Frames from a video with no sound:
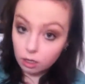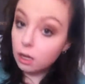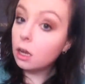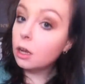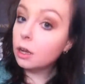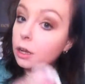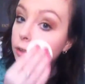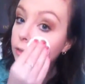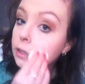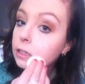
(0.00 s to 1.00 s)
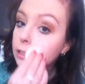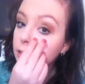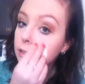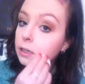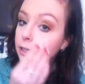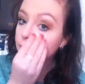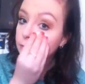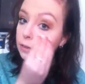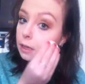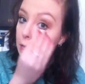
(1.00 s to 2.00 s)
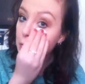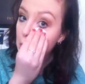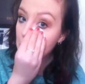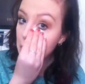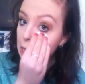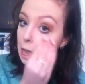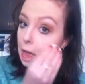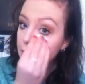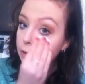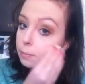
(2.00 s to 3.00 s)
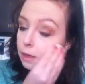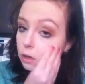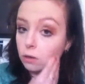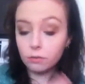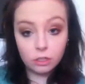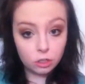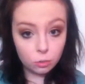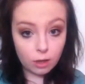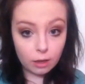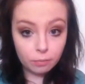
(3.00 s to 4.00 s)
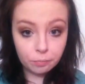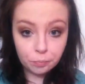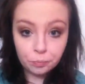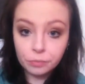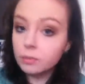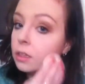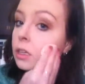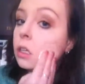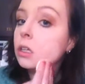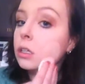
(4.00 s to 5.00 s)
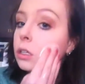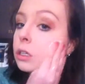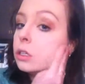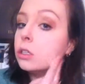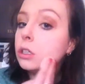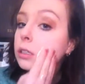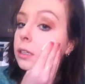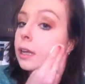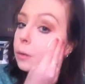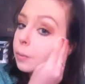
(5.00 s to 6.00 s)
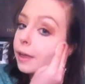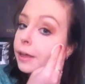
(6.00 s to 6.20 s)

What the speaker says: and this gives an added bit of coverage as well, just a little bit.